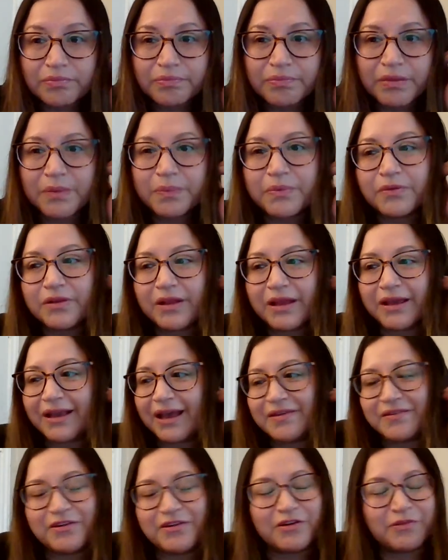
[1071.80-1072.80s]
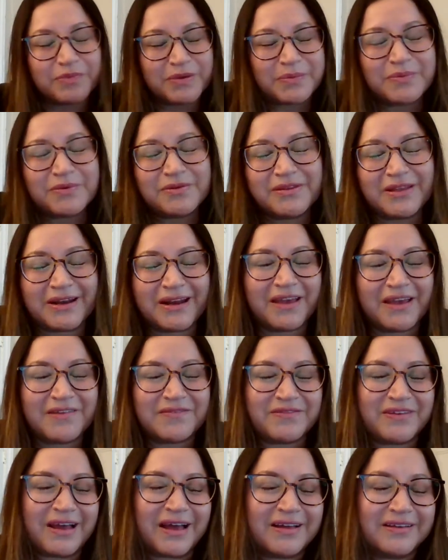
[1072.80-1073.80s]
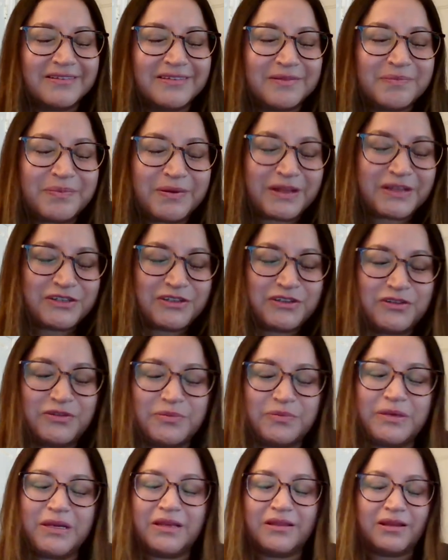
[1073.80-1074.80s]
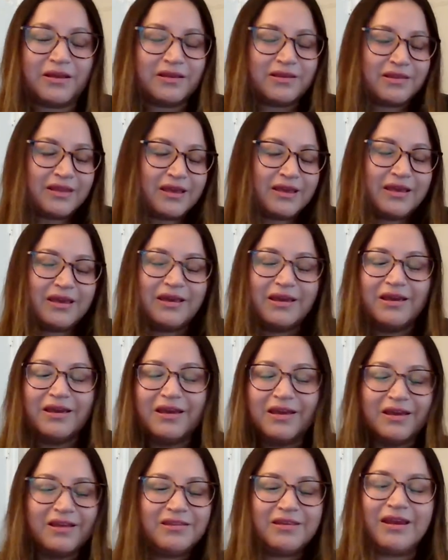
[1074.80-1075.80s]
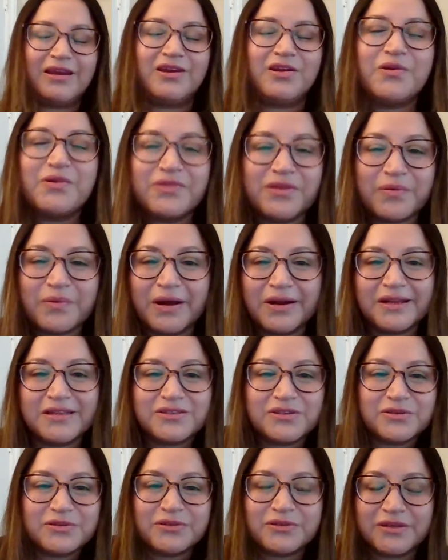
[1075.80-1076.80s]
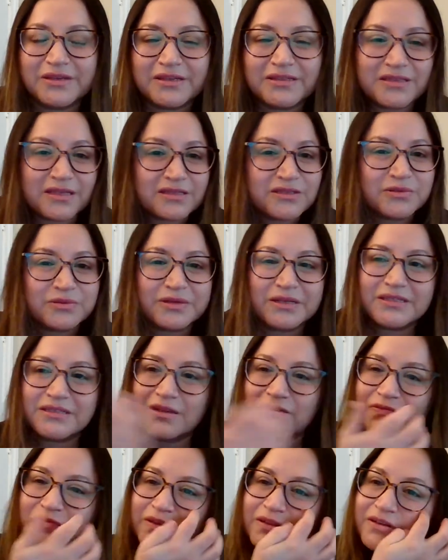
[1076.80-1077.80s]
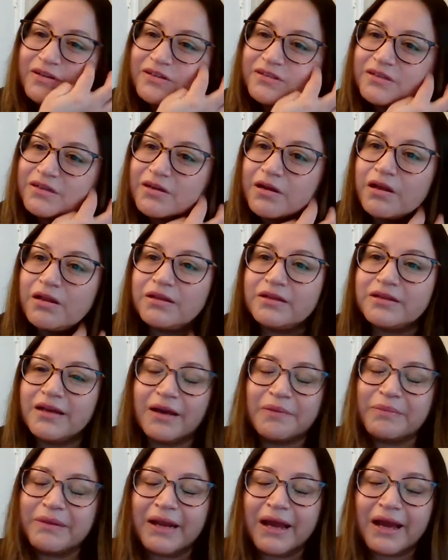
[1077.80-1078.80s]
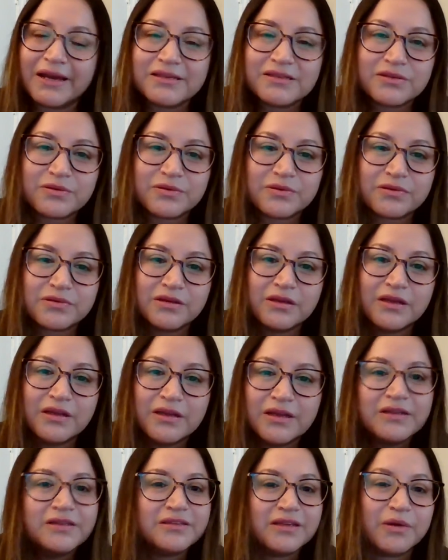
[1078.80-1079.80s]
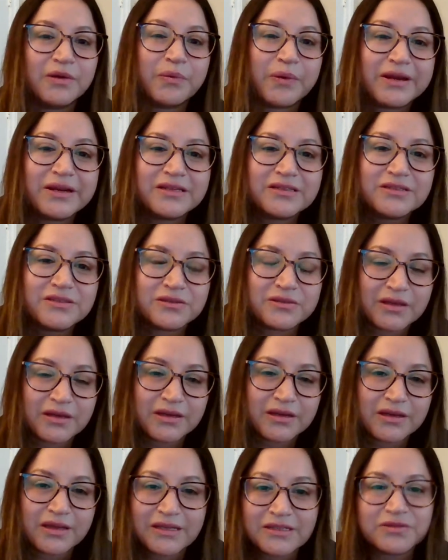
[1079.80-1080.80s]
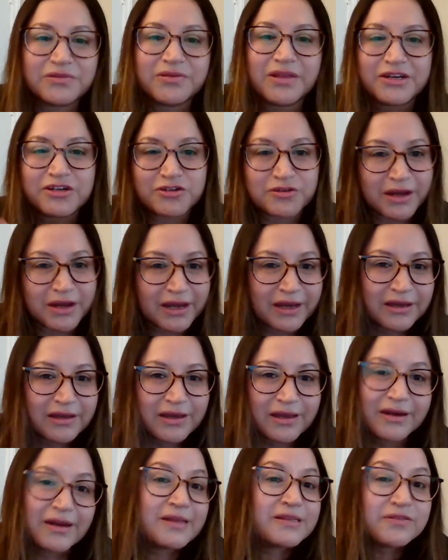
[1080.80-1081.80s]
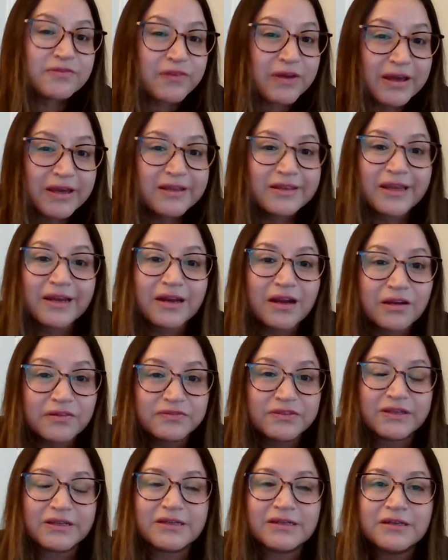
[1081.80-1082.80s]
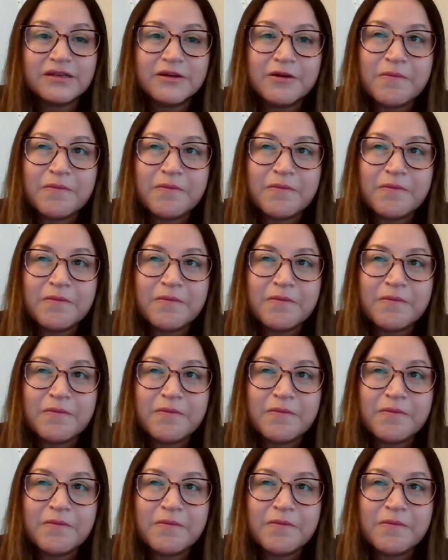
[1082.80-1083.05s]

People like I know people that I have got the pleasure to meet that they knew they wanted to do this as soon as they finished college. I mean, high school, they went into that track, and it's fine. They loved it.